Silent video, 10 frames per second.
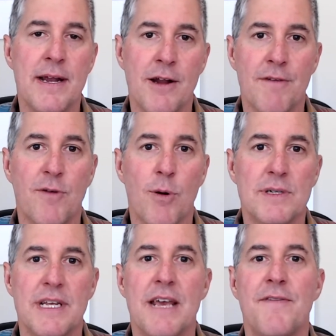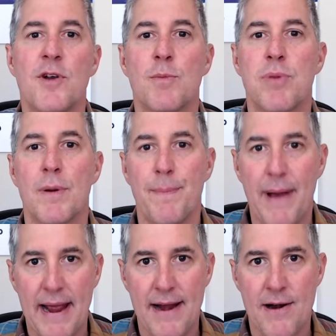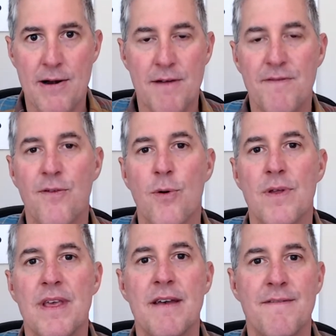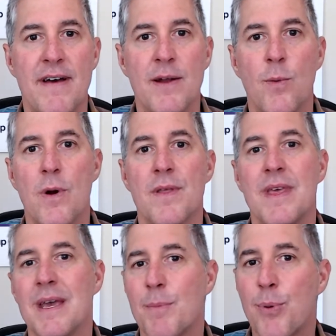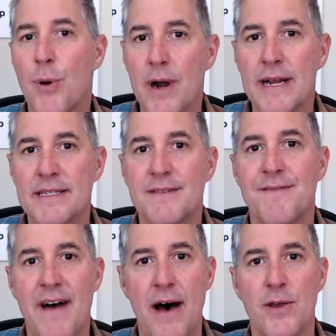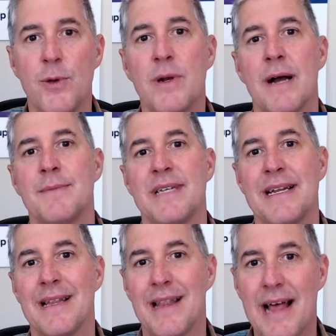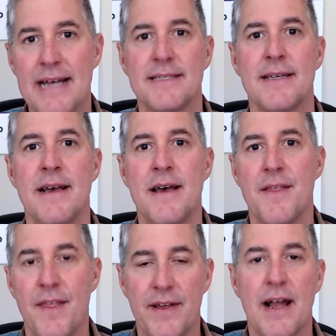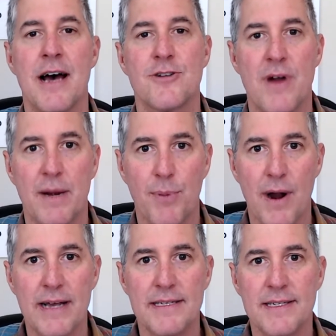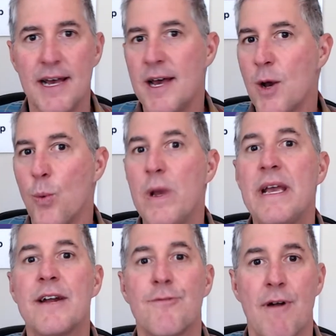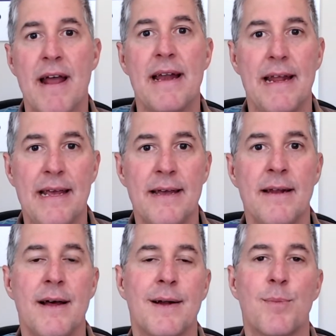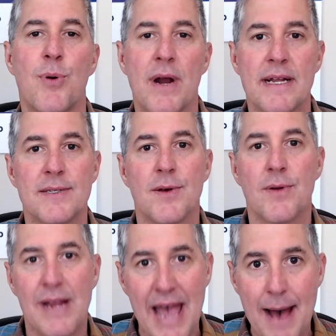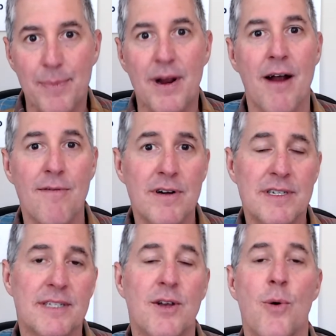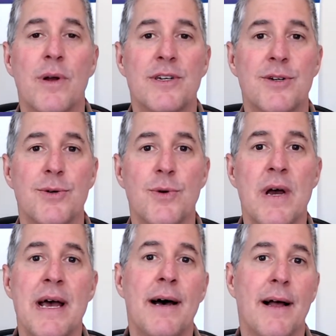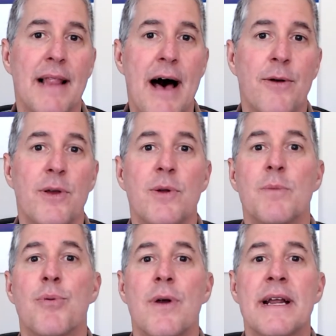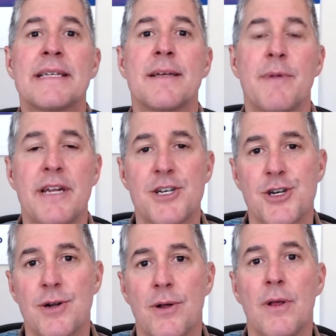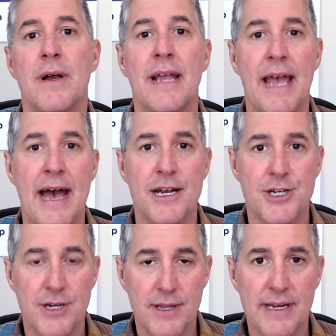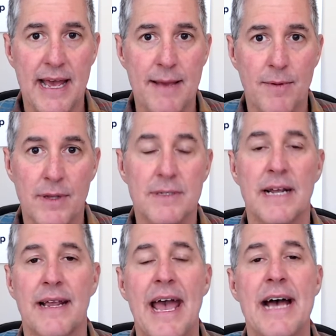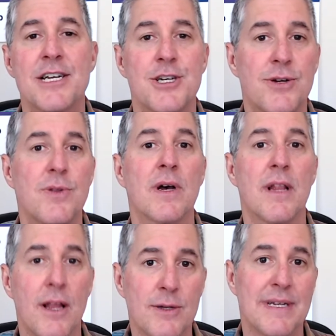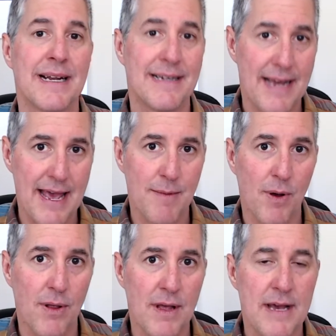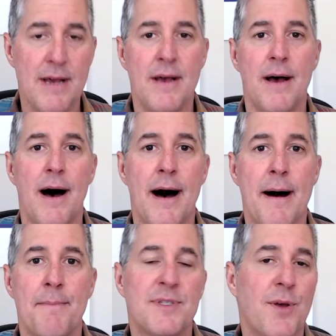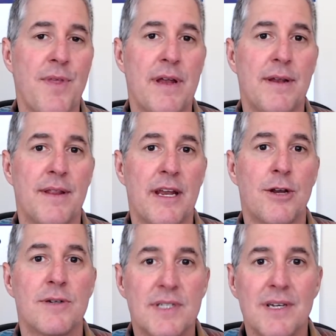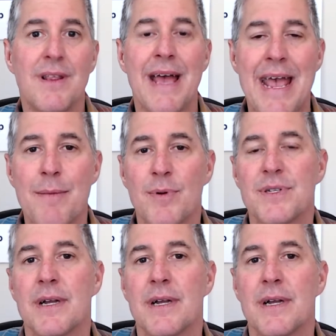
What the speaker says: Now, of course, if you're prepared for the event where the appraised value comes in less than the contract price, we can write in an appraisal gap coverage that's going to allow you to bring some additional cash to the table, cash to the closing table, so that you're still able to